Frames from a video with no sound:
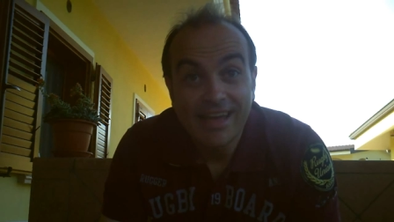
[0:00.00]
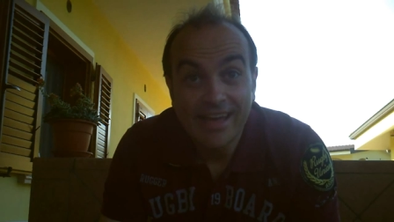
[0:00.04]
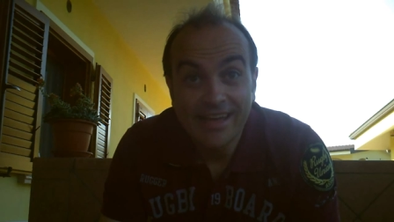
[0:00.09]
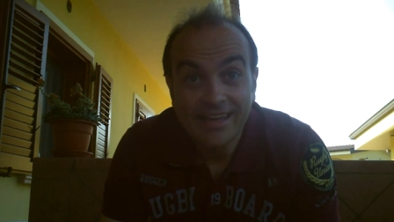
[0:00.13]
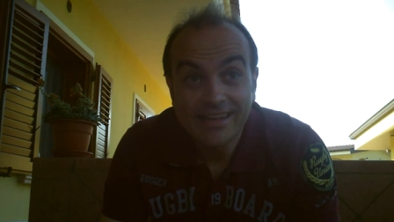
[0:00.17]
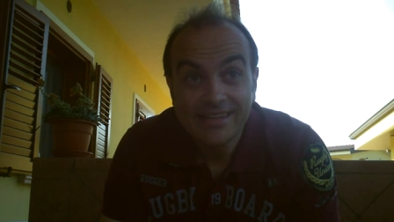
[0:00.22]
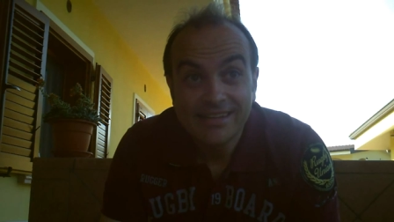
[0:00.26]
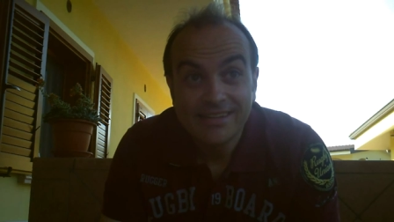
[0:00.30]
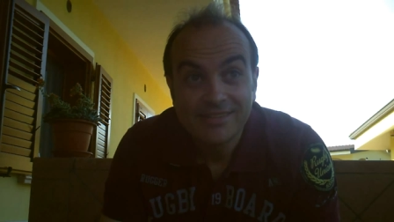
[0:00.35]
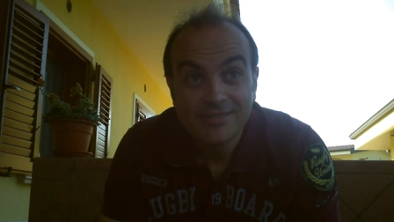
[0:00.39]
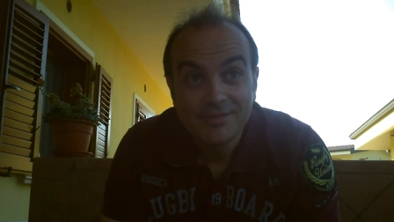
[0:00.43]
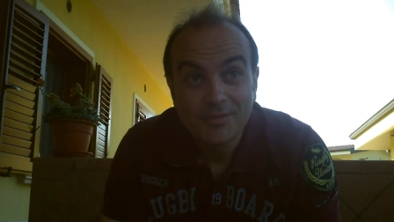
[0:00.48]

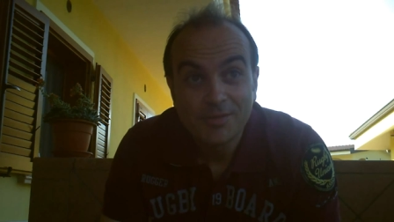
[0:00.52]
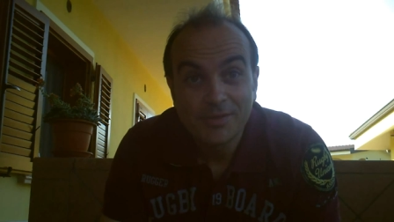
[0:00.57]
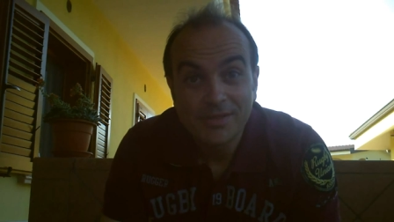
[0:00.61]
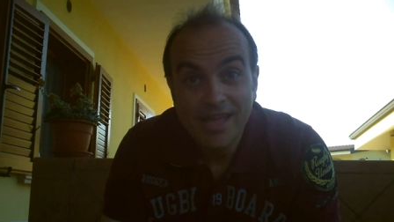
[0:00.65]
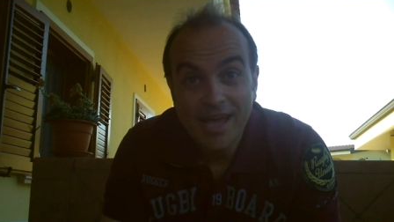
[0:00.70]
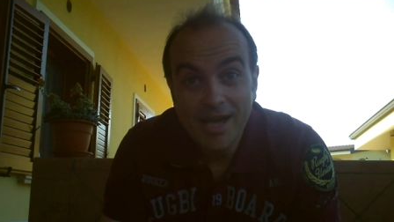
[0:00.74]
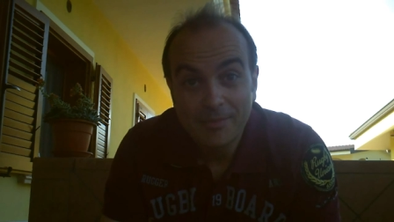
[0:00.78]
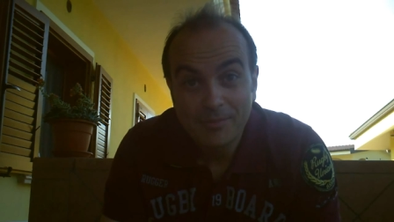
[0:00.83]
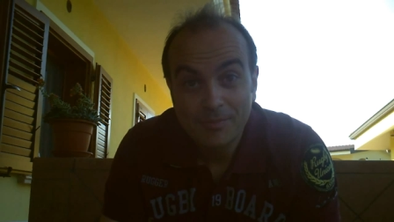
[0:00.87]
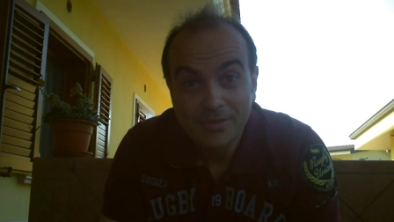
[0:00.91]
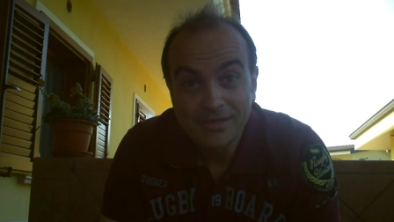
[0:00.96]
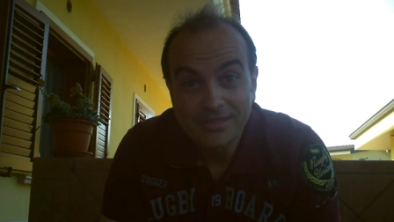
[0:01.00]
Then
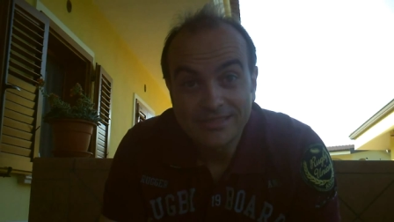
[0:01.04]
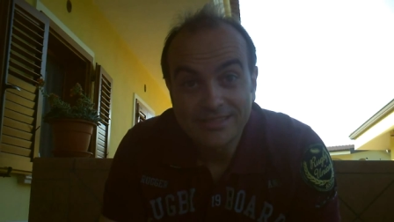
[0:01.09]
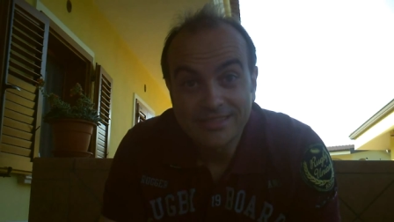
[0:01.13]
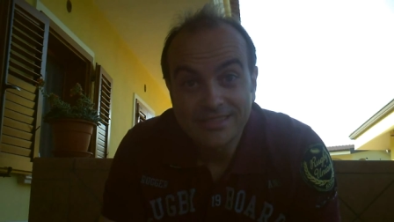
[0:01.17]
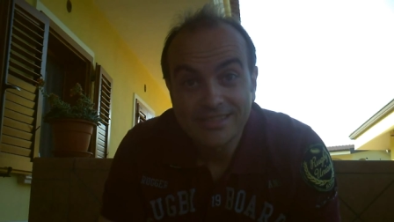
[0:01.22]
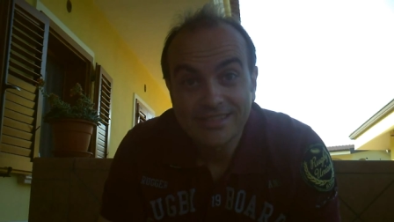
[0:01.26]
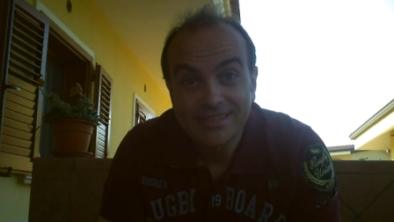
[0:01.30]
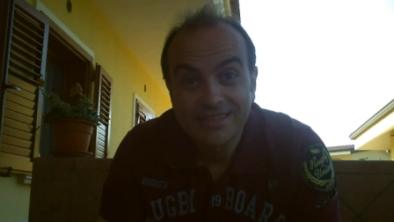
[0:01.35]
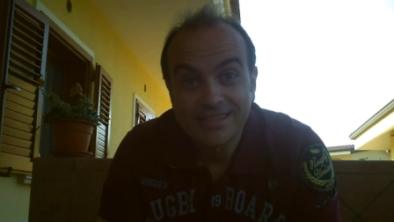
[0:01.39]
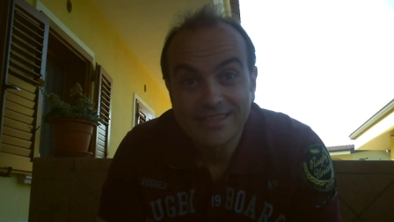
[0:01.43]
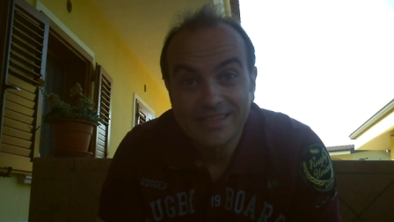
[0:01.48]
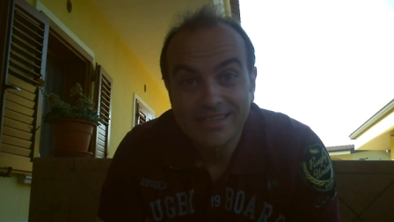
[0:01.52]
what
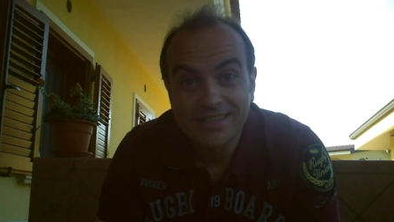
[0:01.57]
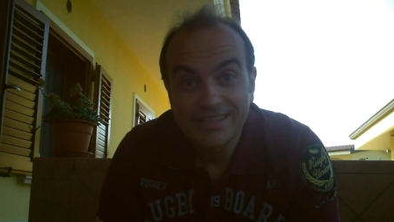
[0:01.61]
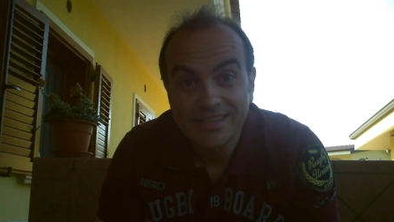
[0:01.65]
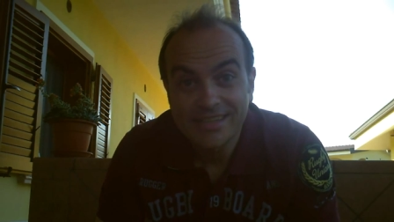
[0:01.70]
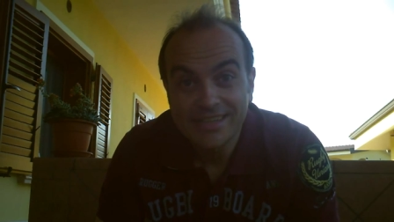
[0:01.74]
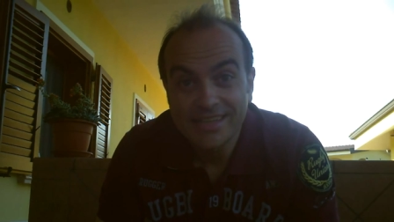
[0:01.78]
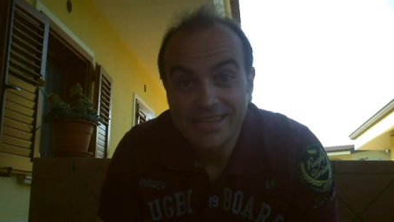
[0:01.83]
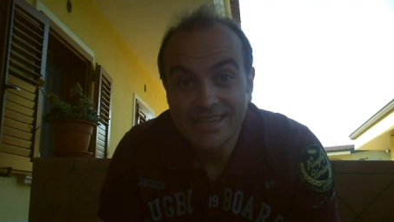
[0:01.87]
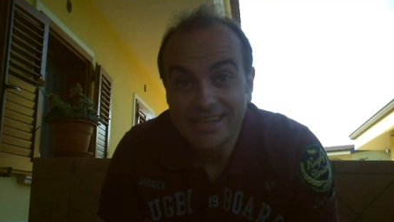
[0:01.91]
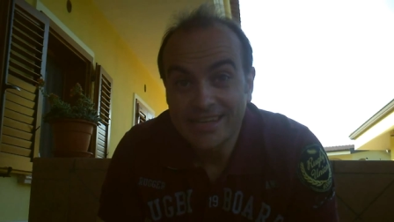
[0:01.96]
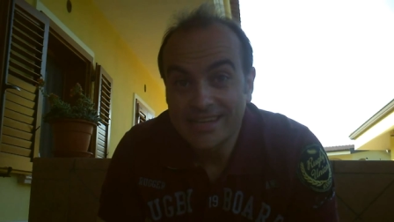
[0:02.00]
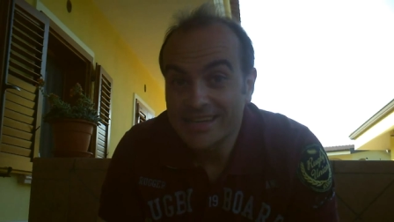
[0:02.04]
happened?
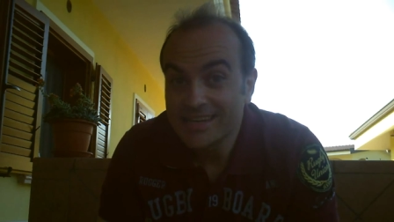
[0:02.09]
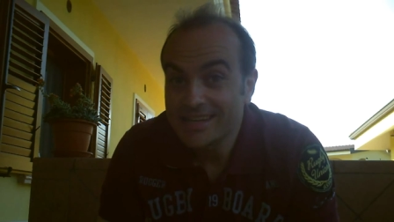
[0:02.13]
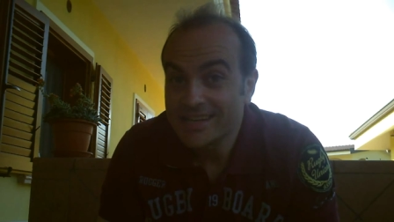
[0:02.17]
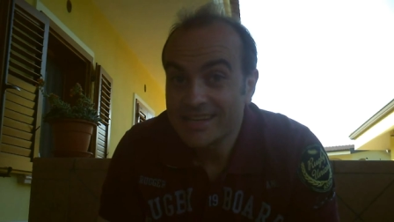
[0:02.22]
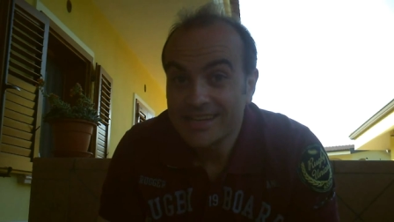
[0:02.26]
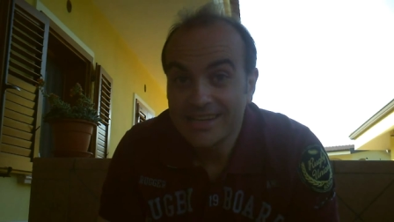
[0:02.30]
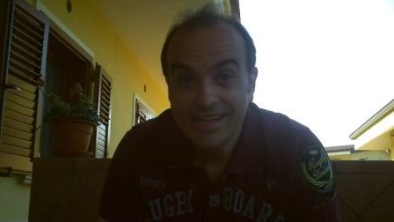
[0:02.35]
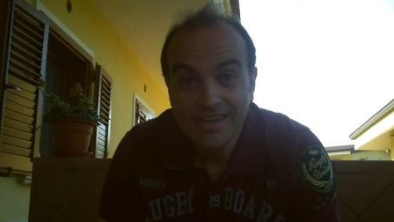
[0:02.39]
In